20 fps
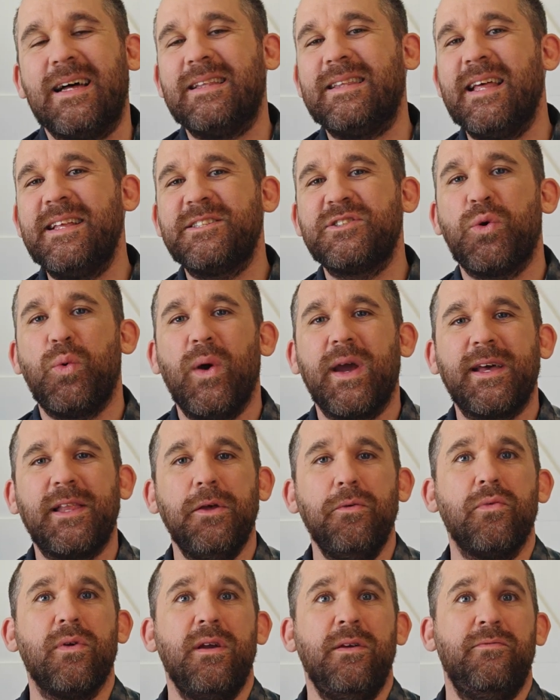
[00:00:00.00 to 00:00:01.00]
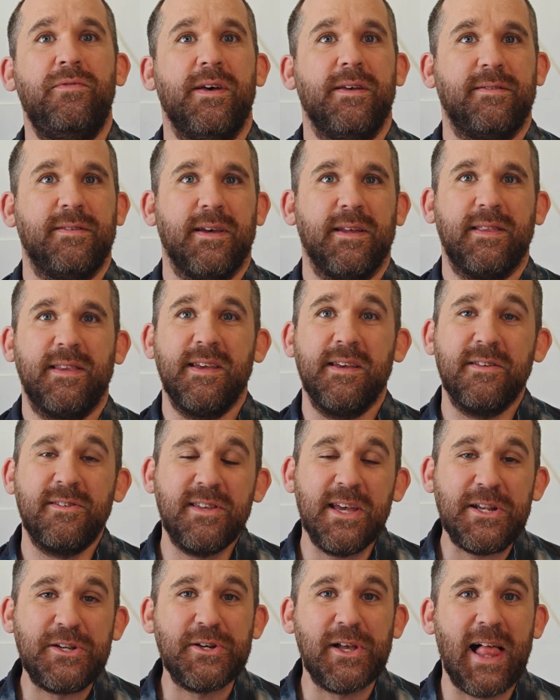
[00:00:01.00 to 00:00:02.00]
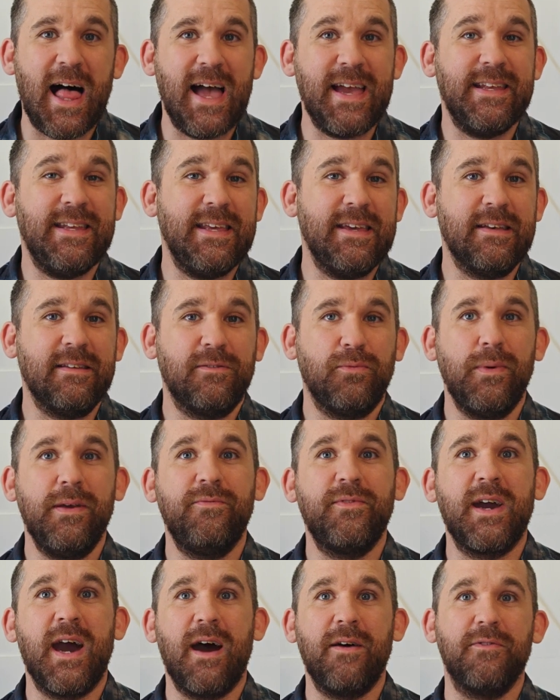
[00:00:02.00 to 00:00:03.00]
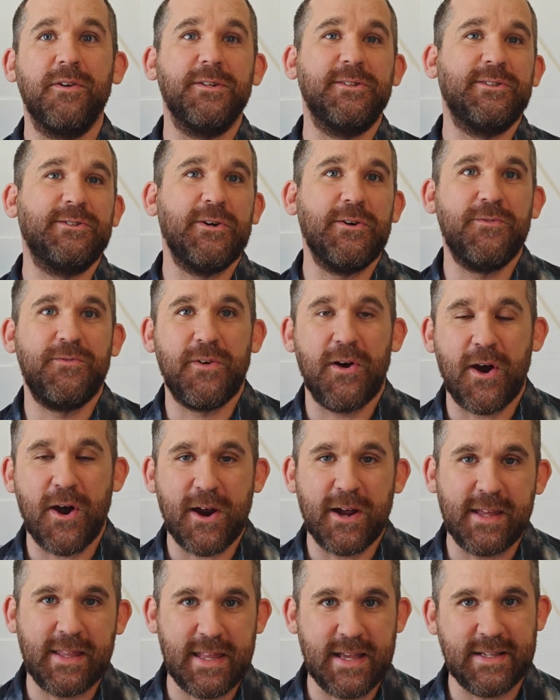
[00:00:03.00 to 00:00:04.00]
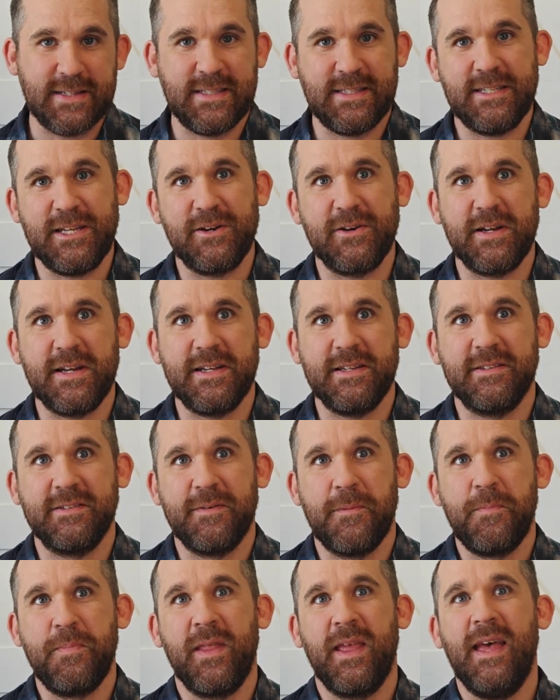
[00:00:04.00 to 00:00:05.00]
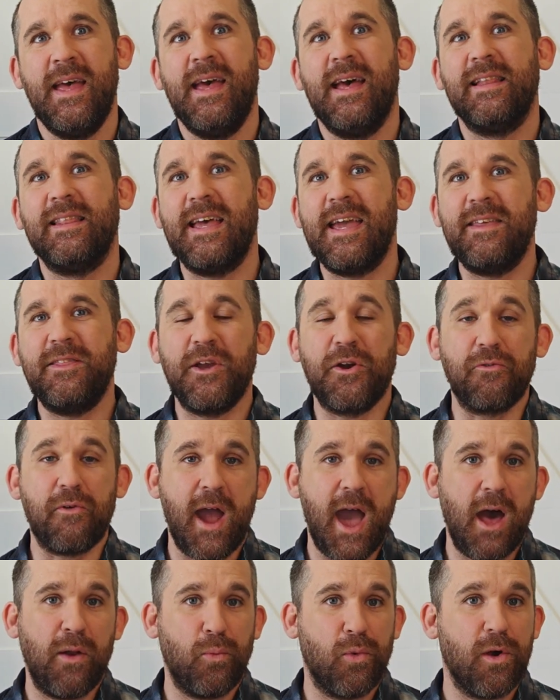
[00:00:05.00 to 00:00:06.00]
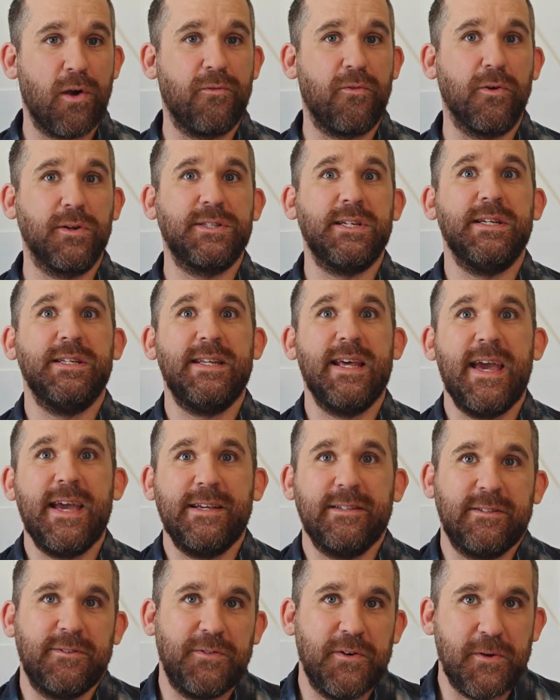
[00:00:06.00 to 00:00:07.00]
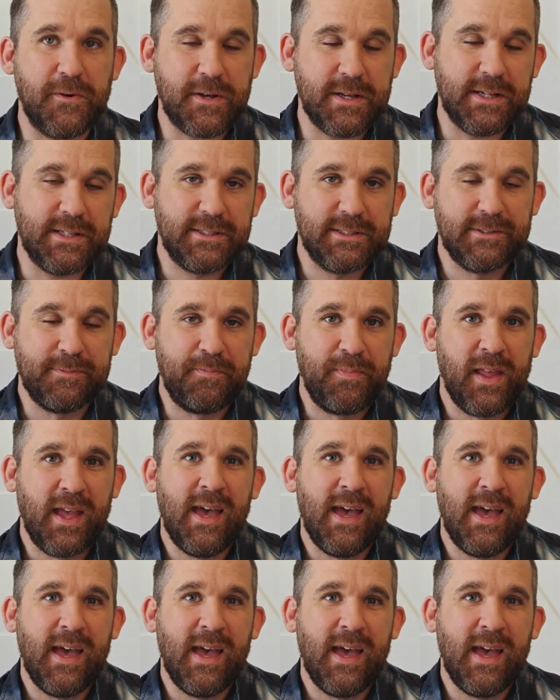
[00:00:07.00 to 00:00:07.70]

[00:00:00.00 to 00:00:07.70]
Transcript: Let's quickly revisit the essential ideas we've covered so far in this series, laying the groundwork for today's focus.